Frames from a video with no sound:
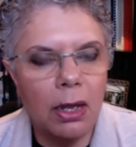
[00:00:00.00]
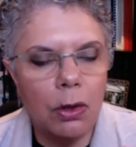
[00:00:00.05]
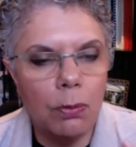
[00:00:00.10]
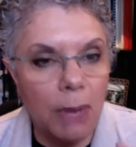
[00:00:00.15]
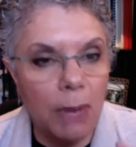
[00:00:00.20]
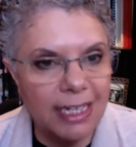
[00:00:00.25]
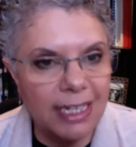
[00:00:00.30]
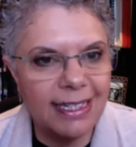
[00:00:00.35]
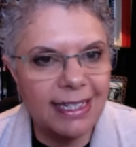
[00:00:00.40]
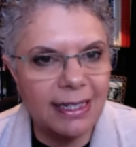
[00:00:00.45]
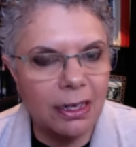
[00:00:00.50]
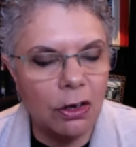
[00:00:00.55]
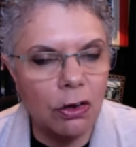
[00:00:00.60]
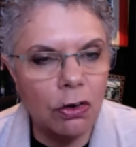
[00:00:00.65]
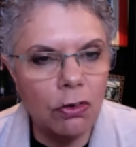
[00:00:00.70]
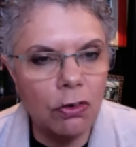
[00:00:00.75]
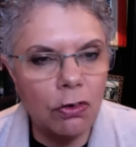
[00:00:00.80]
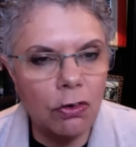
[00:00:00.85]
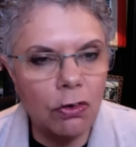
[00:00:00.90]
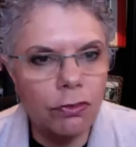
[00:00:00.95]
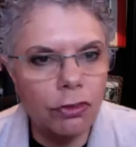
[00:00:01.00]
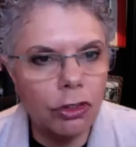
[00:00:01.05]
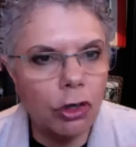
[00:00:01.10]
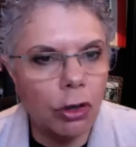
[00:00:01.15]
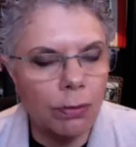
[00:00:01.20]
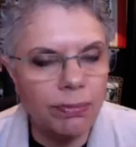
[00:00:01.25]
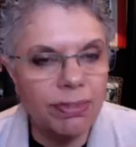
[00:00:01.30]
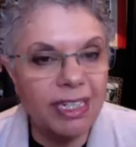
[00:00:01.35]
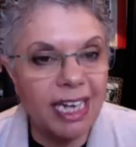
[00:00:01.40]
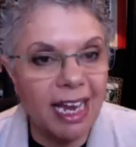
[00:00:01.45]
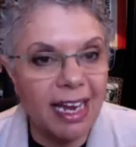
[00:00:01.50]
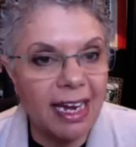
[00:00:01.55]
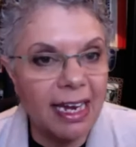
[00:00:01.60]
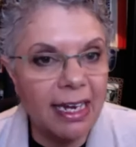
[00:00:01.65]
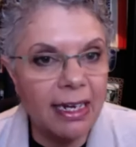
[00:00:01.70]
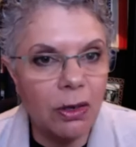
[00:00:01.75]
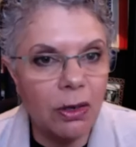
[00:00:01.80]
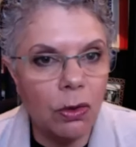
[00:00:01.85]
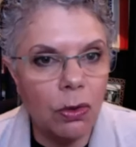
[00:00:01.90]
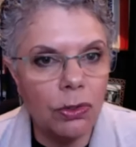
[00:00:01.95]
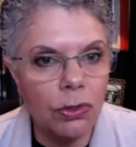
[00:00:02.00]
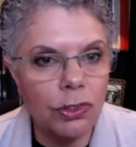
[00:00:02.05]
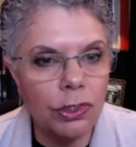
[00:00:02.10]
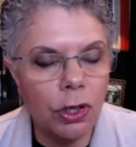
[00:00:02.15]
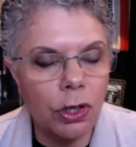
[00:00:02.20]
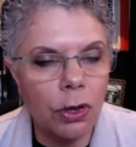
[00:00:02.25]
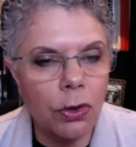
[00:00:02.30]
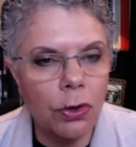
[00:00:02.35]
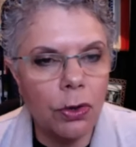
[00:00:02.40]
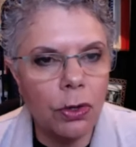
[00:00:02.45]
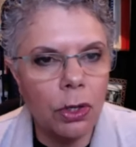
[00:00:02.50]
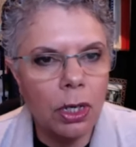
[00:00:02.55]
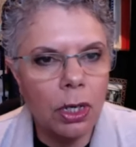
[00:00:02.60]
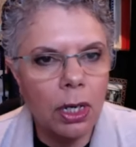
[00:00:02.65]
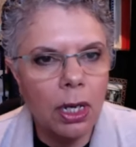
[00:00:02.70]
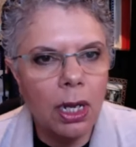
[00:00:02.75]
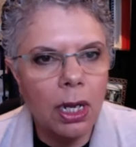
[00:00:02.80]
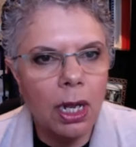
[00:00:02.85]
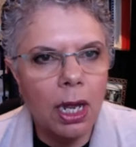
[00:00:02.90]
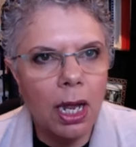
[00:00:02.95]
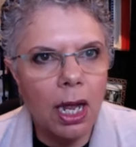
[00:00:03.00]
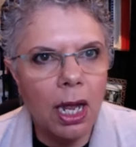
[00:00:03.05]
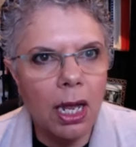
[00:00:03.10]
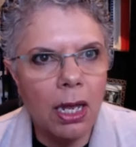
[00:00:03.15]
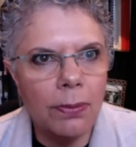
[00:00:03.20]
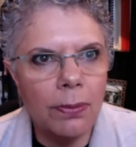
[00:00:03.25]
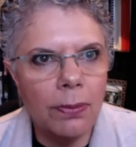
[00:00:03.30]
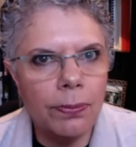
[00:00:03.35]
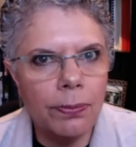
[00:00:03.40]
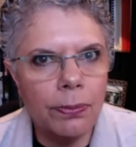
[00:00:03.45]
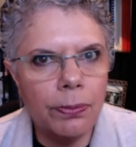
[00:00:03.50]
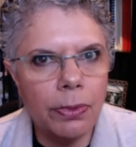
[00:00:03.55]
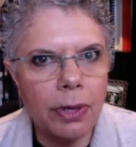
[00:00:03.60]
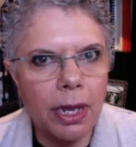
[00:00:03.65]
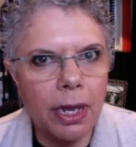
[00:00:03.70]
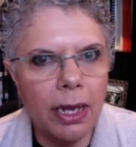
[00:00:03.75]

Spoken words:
myself, Tom Day also, and